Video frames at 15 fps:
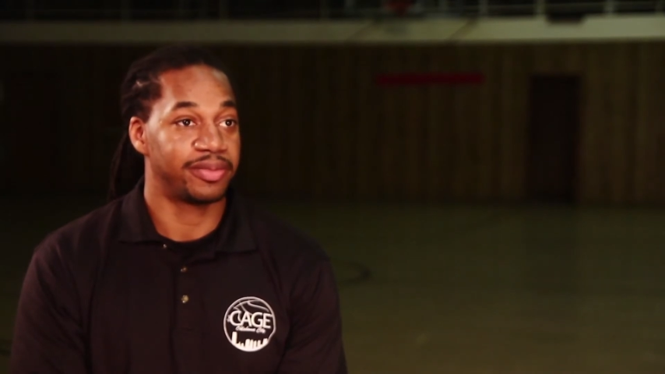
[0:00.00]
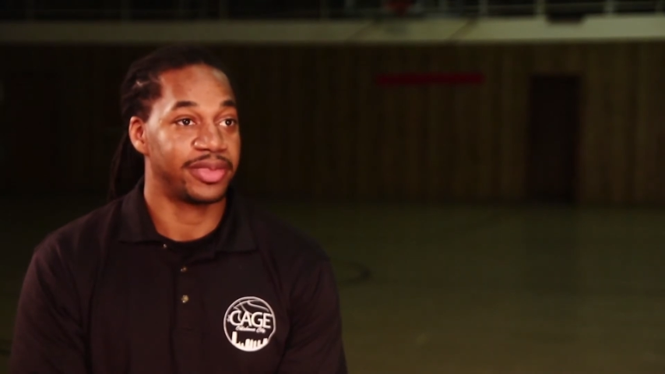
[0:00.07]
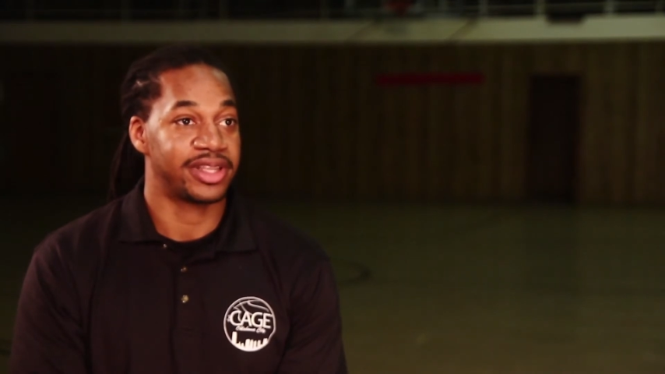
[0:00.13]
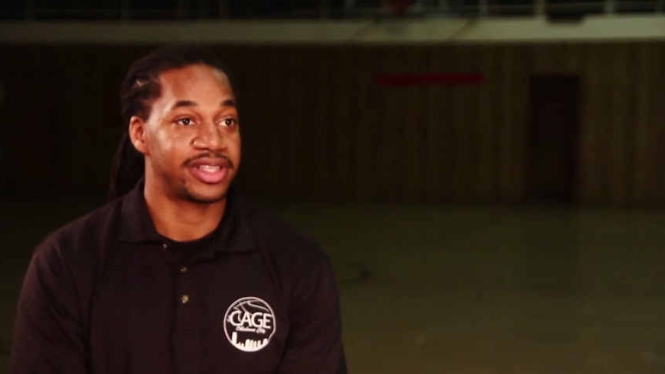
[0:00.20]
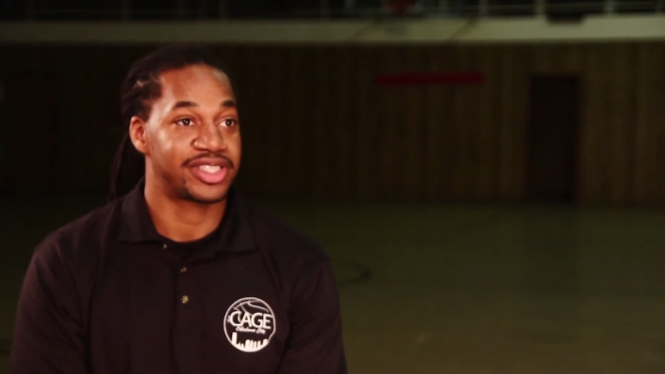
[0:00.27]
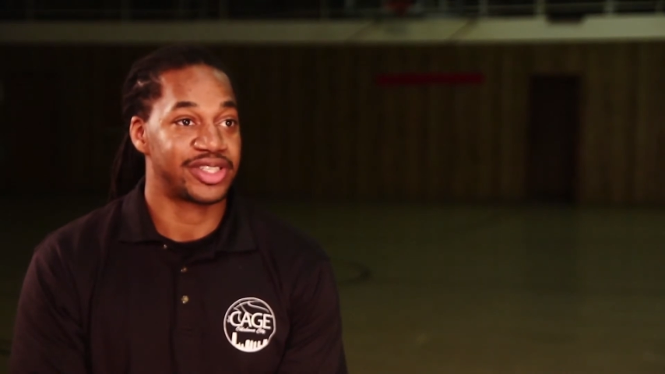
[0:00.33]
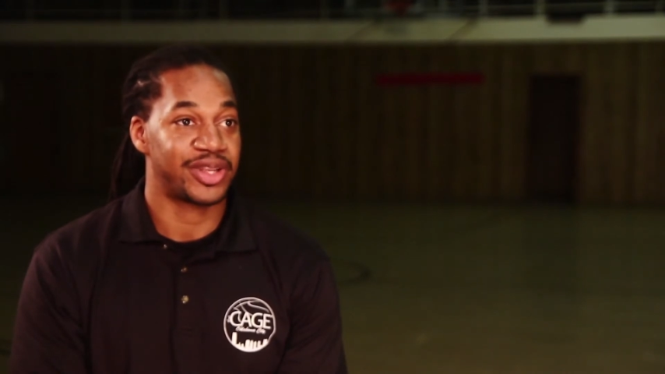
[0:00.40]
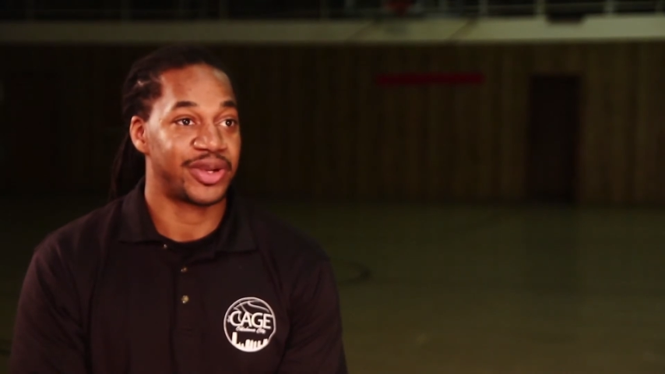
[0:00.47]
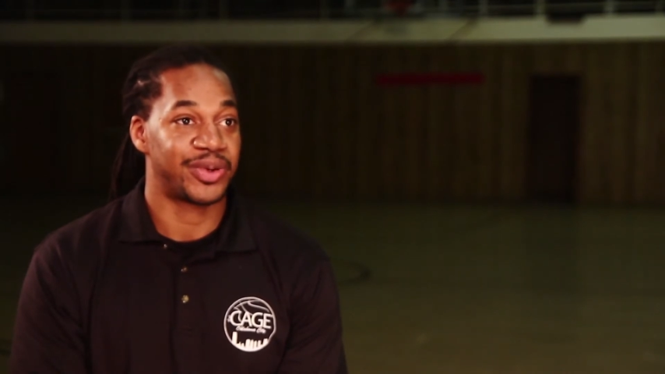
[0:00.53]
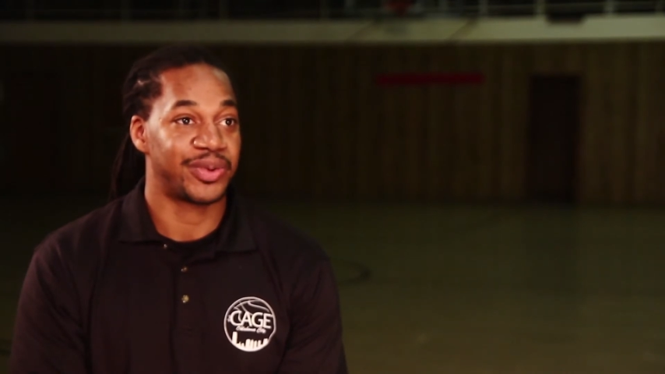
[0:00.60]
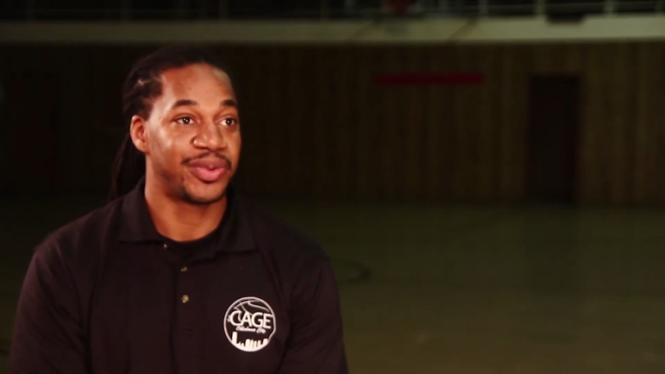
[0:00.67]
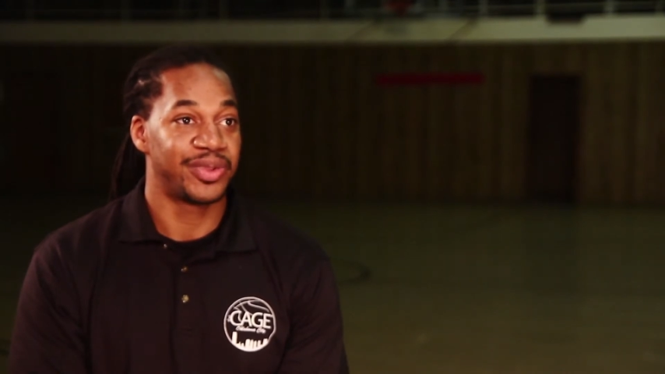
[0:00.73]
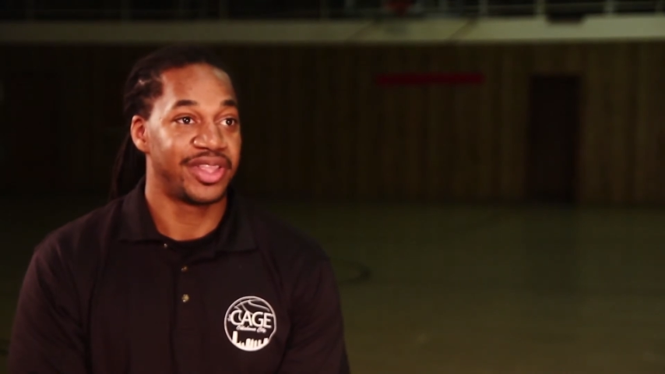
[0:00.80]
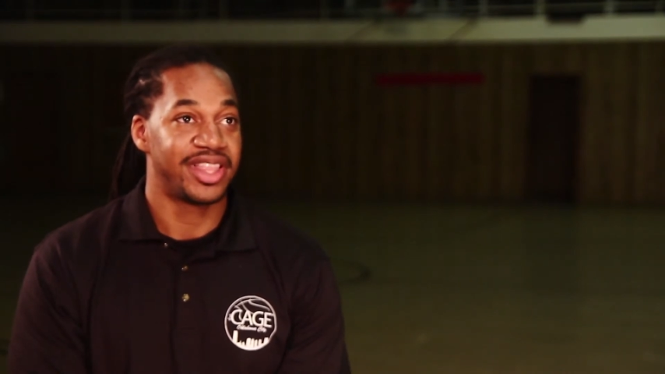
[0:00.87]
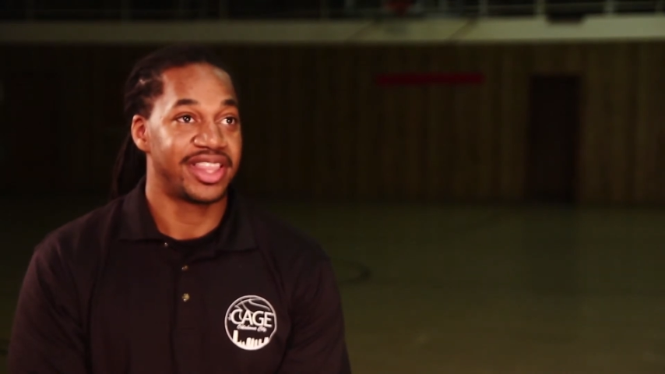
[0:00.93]
And so
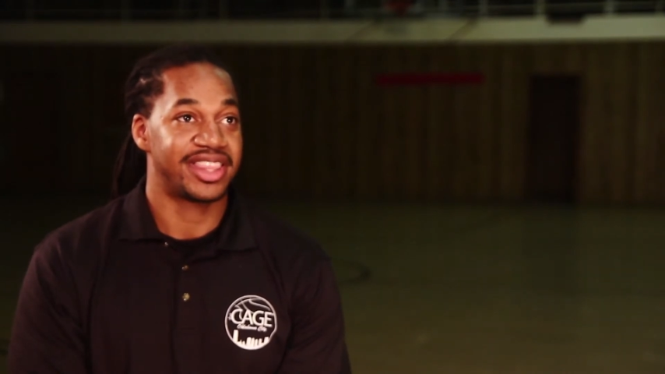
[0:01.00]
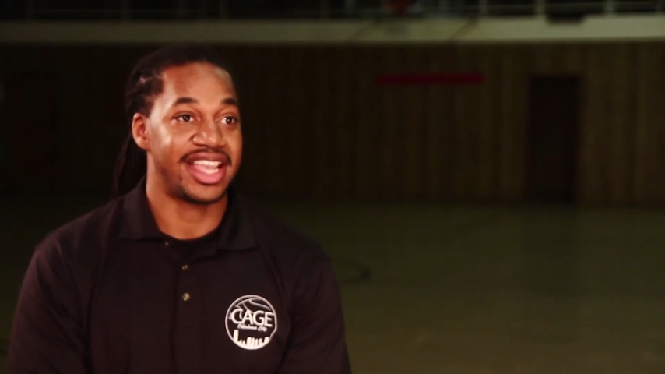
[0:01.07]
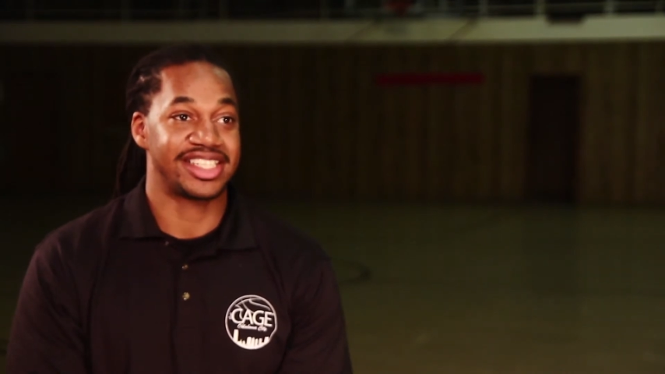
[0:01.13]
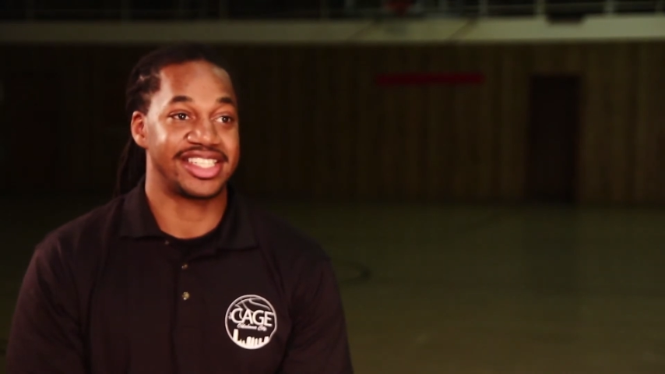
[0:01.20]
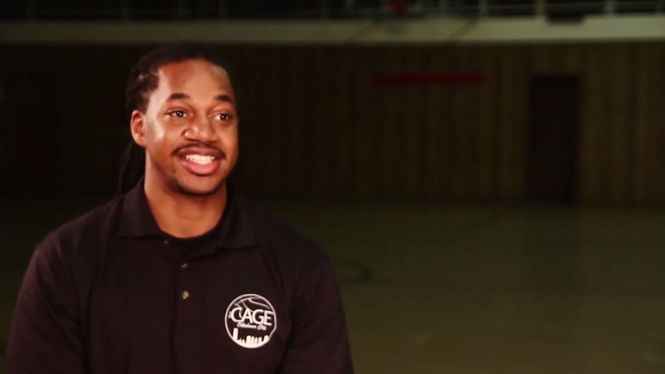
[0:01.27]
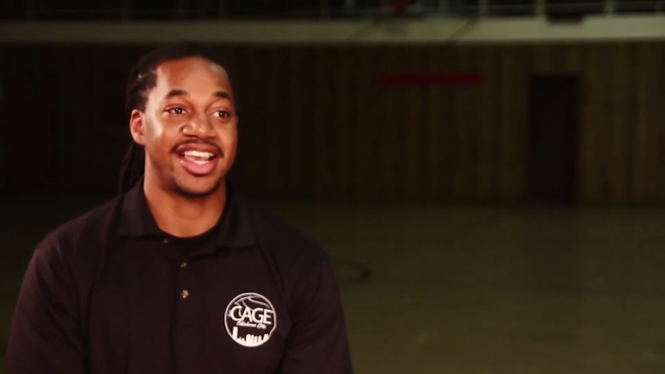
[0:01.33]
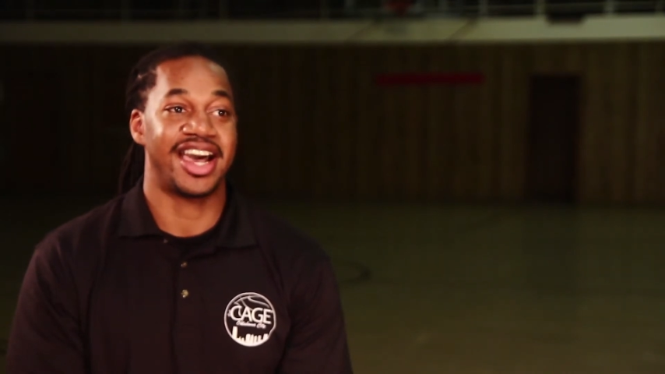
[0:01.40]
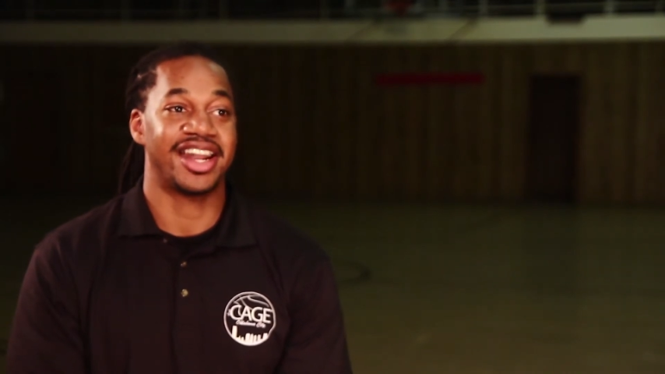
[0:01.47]
that's just